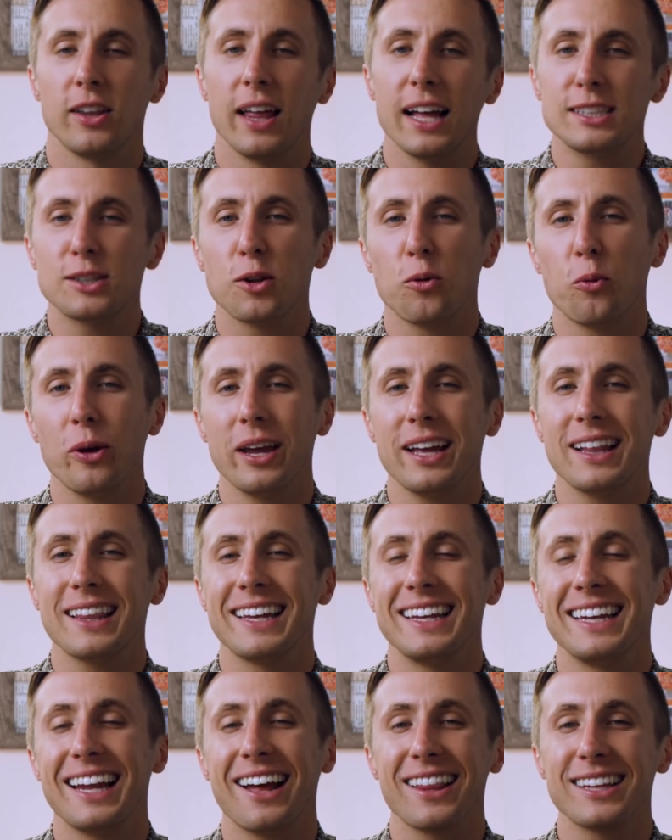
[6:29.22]
that's the
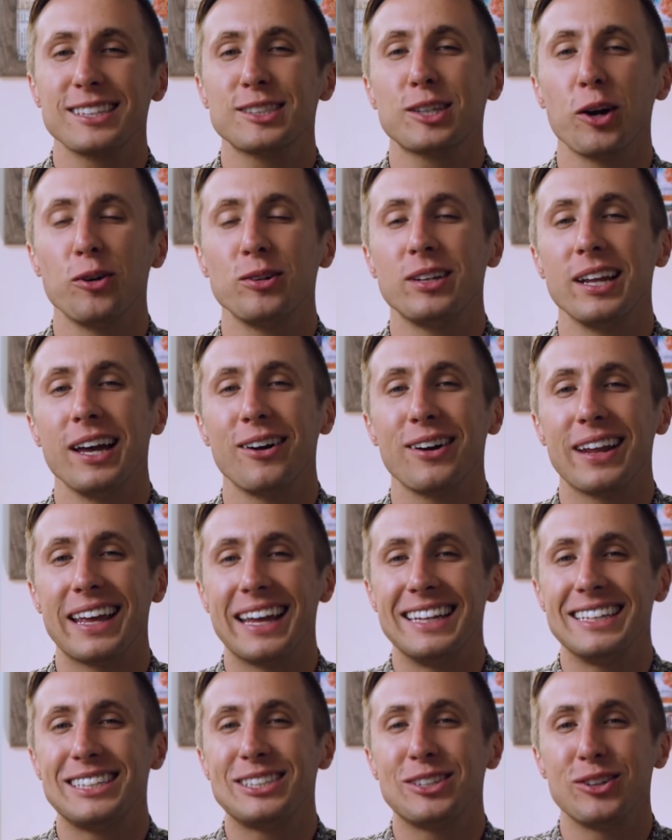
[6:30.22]
weekly. Now let's go down
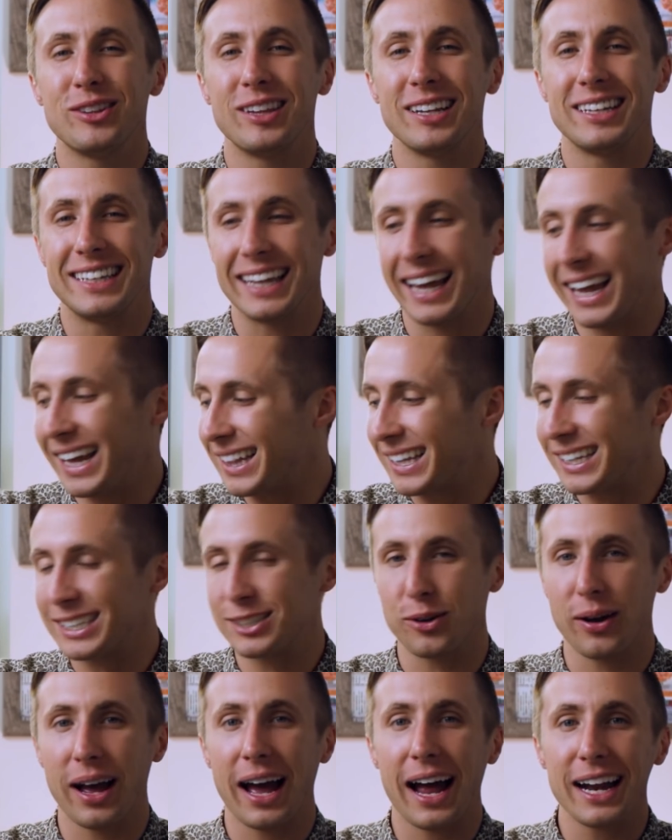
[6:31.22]
into the daily.
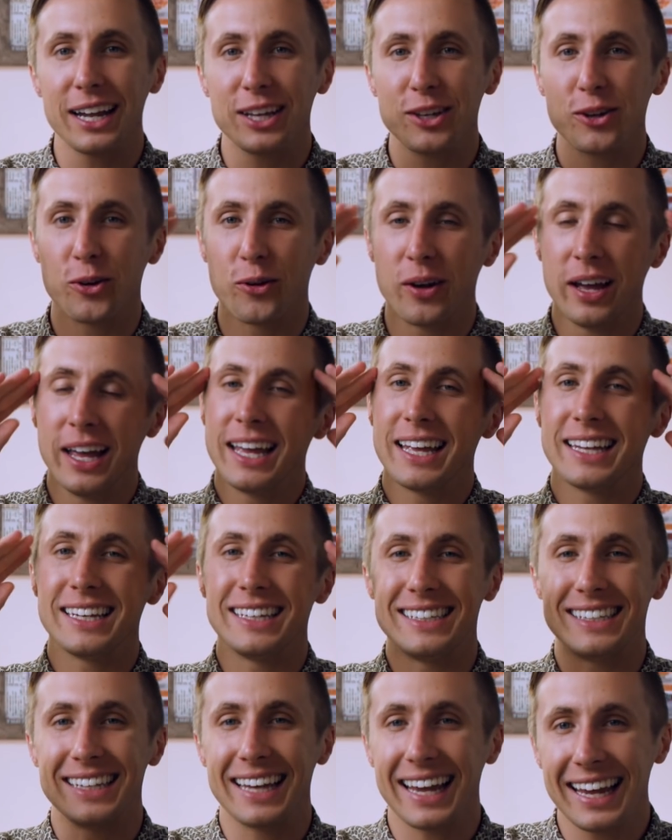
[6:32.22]
So how do you
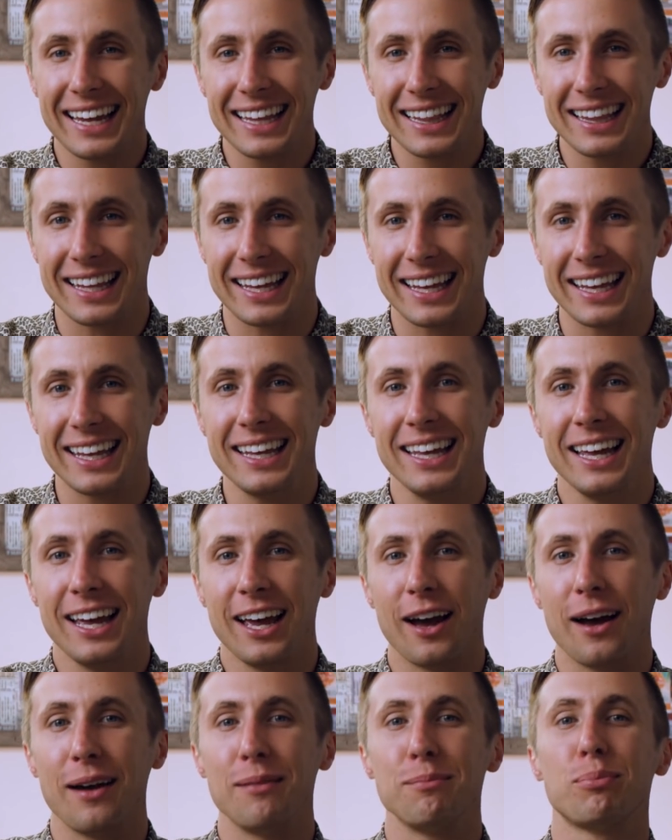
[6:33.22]
daily
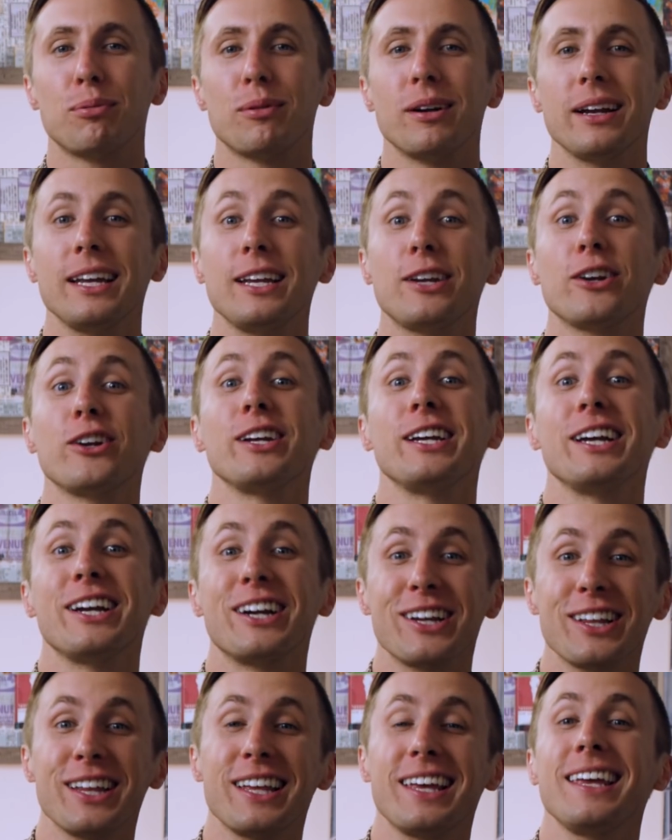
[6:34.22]
bring your
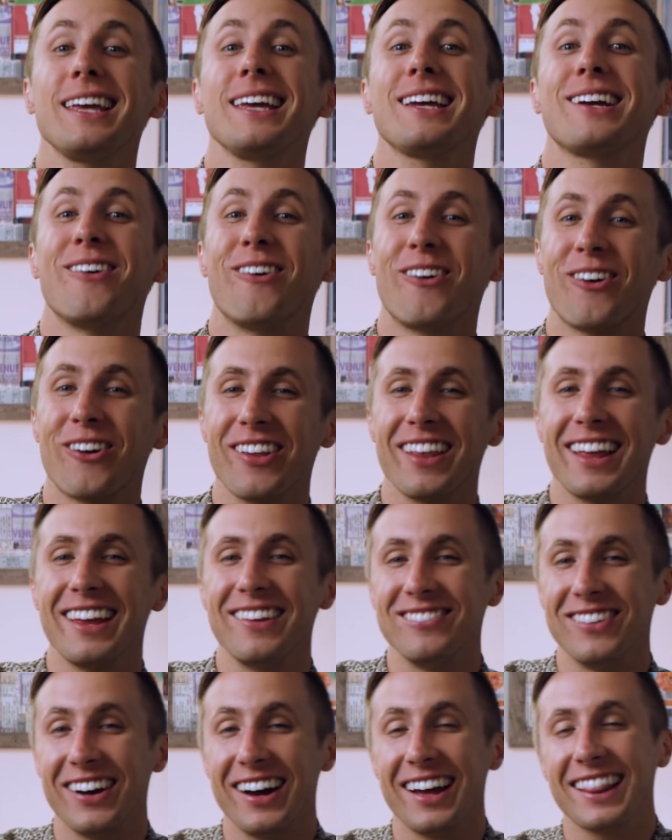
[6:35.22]
yearly, quarterly,
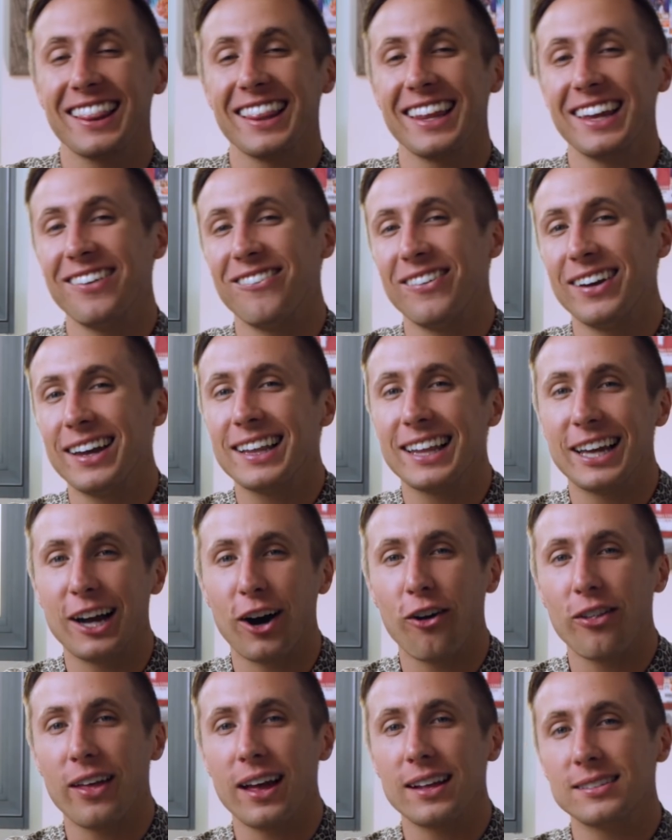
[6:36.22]
monthly, weekly,
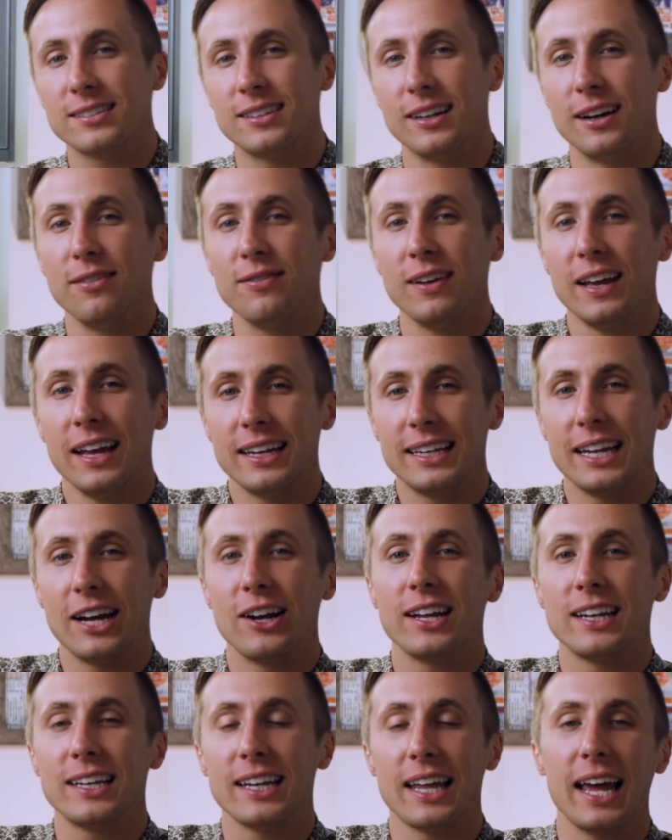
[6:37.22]
all that stuff down
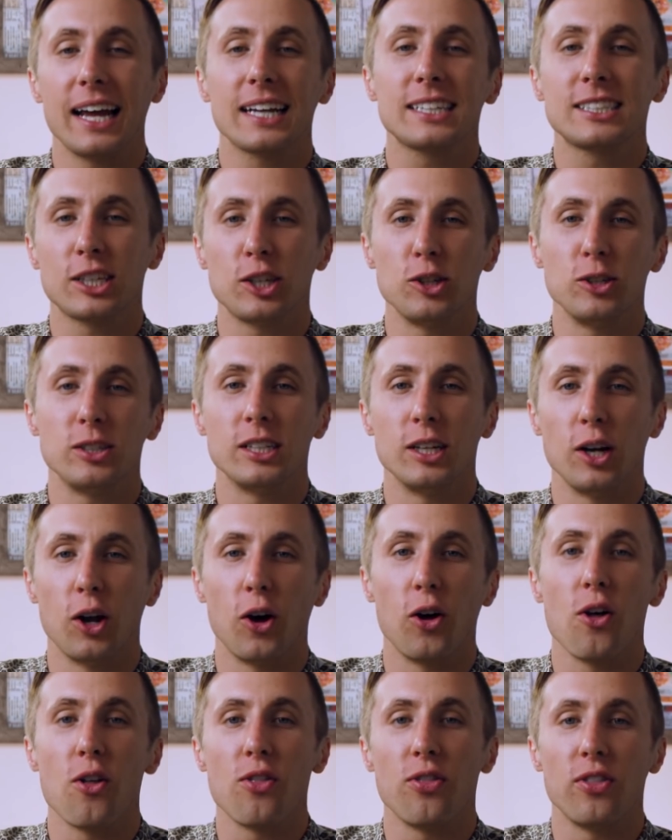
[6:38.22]
into execution
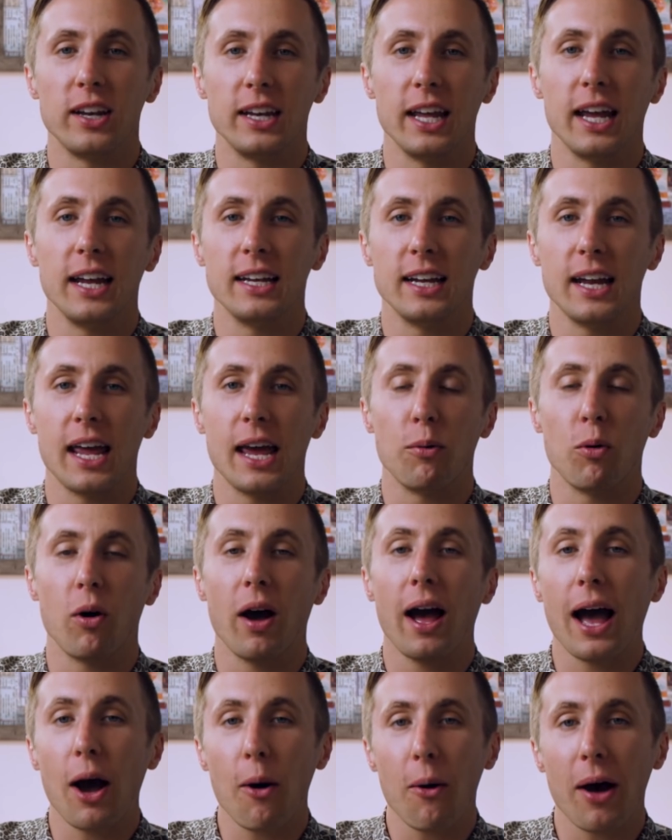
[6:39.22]
on the day-to-day? Well,
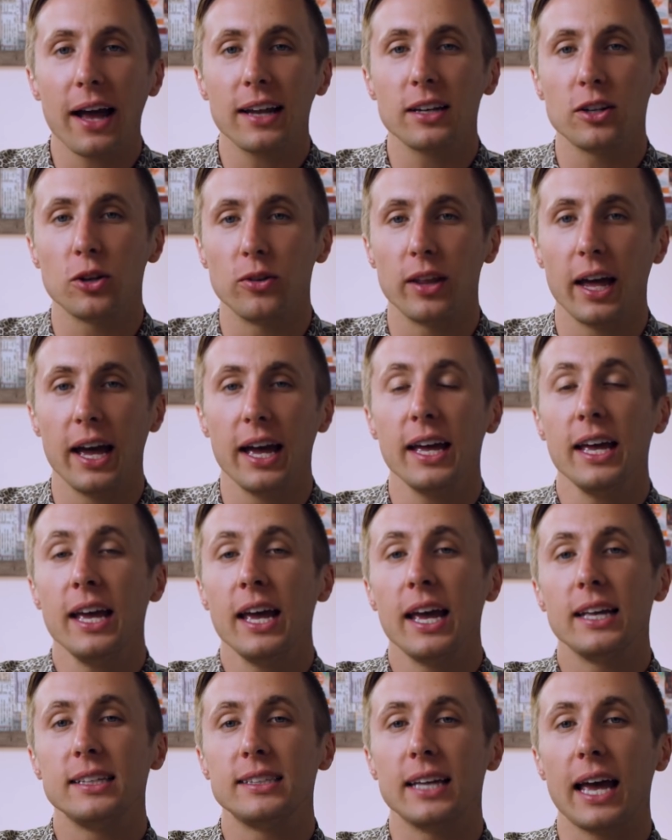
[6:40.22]
how I do that
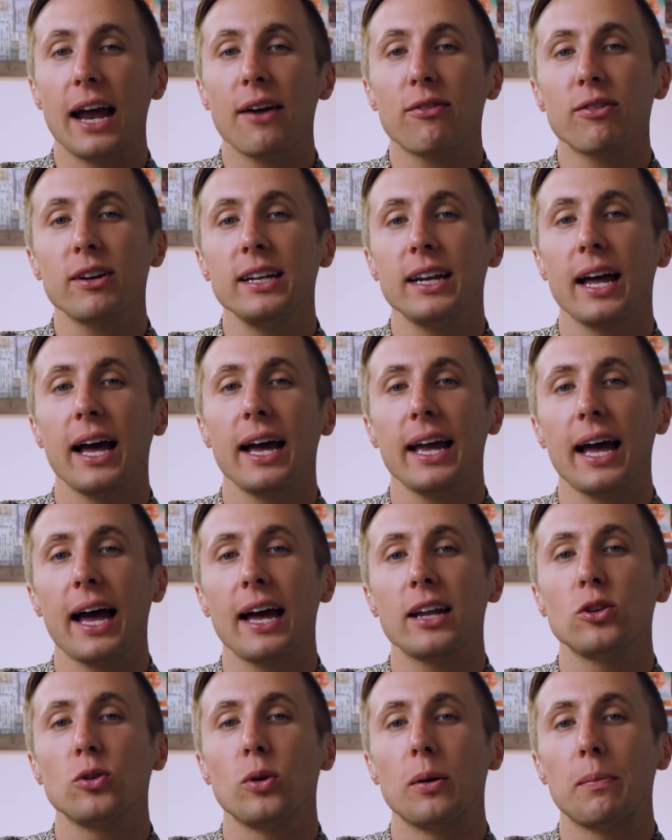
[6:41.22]
is every night I
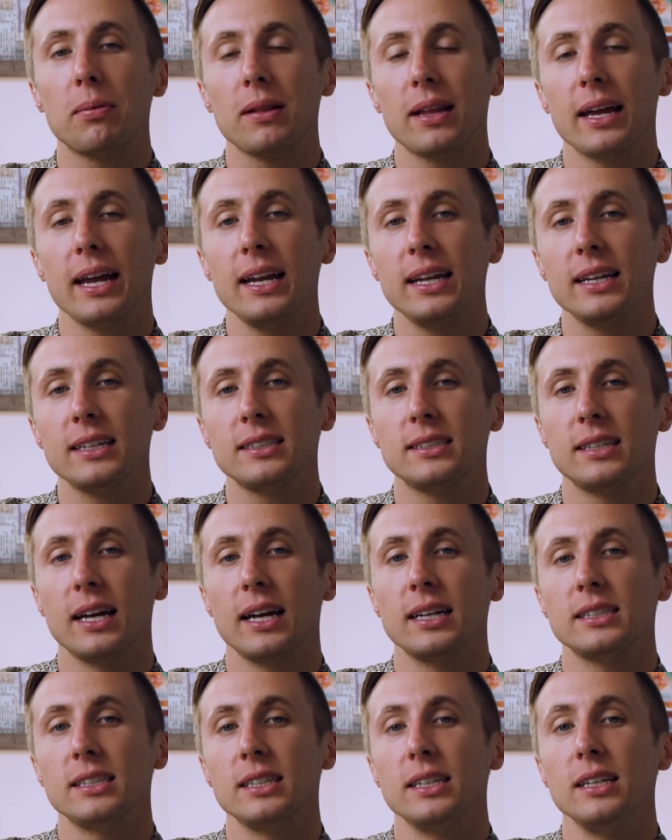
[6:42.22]
do a planning
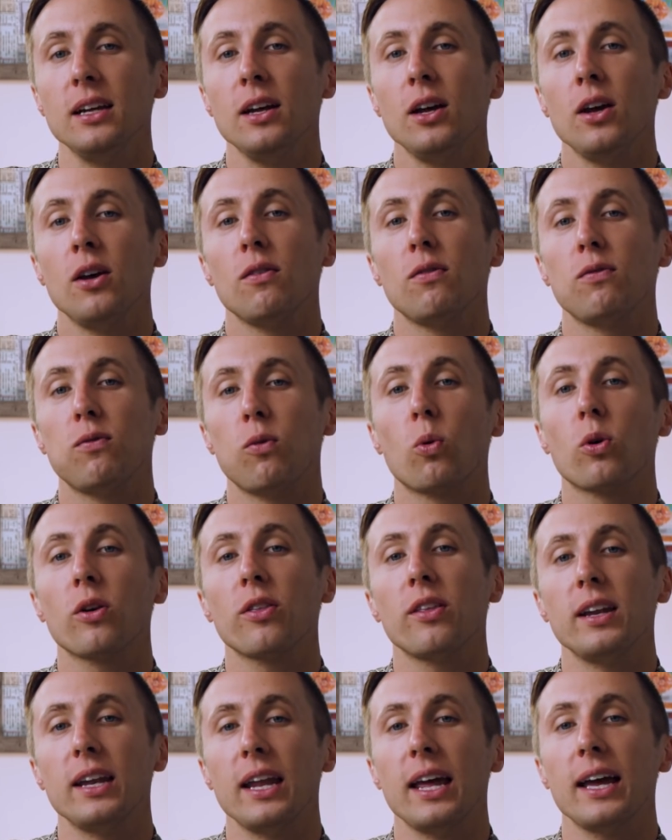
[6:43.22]
session for
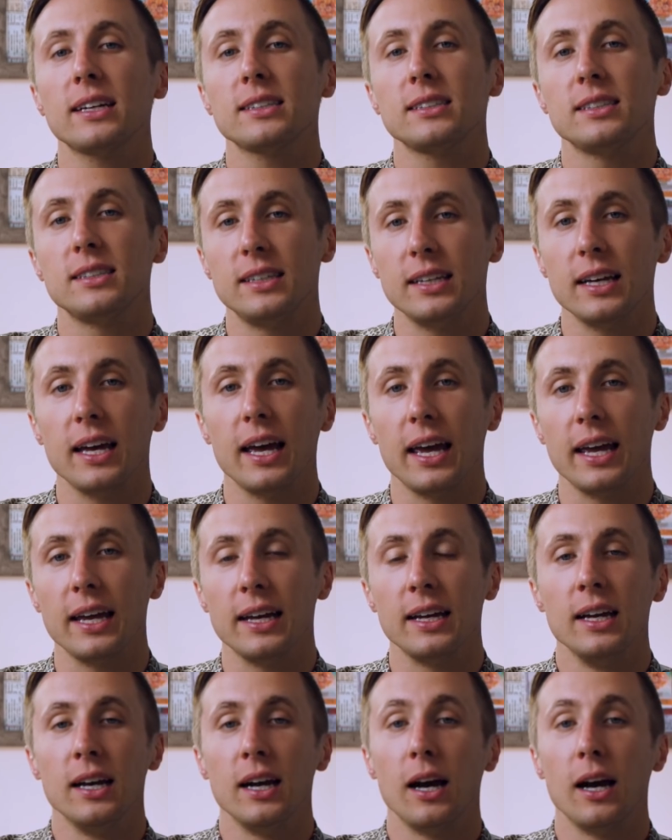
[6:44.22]
the next day.